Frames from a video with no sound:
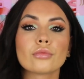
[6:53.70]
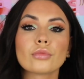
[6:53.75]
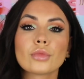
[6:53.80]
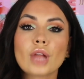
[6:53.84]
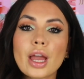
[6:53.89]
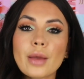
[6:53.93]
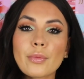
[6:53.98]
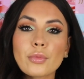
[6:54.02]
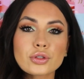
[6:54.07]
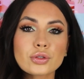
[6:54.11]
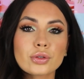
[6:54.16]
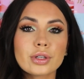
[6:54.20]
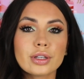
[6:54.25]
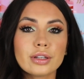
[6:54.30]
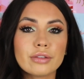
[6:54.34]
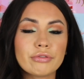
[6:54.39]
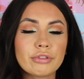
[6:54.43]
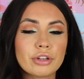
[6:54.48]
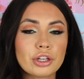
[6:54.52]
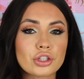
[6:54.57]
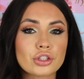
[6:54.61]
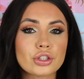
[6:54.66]
I'm also gonna
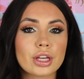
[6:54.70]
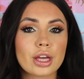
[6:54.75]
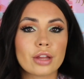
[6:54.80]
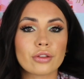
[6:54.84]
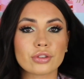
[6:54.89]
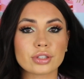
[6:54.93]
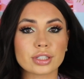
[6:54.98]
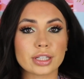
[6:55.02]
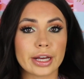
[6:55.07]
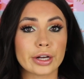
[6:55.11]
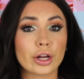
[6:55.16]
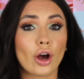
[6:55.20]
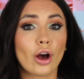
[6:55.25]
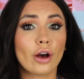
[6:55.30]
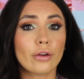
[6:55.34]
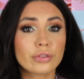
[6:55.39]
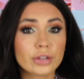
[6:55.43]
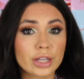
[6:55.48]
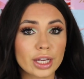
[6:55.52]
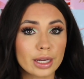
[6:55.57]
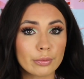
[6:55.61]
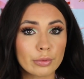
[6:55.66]
finish the other side off
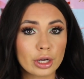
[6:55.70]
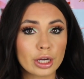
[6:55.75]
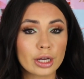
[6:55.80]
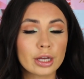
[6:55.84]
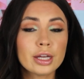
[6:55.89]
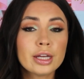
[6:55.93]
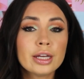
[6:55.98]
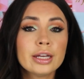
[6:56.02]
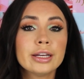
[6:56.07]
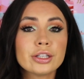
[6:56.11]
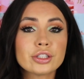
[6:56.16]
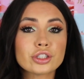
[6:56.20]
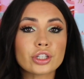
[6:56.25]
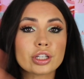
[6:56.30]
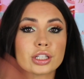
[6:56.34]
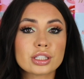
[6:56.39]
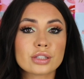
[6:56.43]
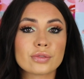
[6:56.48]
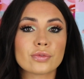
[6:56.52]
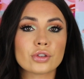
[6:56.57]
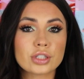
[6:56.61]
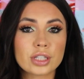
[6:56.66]
camera
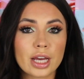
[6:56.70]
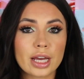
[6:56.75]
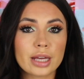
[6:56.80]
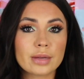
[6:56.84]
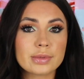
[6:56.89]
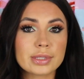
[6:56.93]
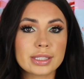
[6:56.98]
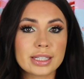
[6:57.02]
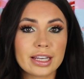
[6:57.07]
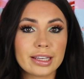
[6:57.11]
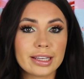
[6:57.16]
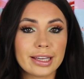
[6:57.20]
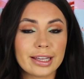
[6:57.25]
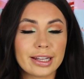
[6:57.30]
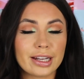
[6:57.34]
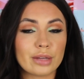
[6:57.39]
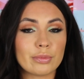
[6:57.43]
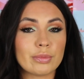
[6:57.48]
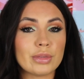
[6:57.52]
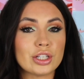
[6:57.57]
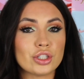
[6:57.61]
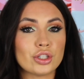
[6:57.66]
just for time's sake, and I'll
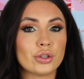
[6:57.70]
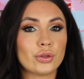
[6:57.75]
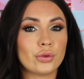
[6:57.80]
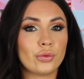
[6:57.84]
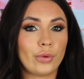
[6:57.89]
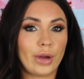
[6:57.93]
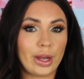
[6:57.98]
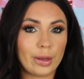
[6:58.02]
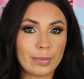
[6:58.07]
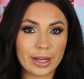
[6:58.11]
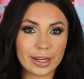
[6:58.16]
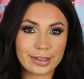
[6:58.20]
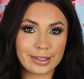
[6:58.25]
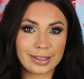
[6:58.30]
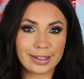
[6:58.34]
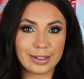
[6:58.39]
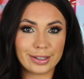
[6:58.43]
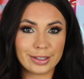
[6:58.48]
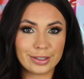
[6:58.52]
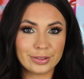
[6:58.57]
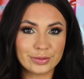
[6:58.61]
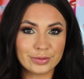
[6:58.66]
meet you right back
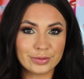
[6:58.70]
here.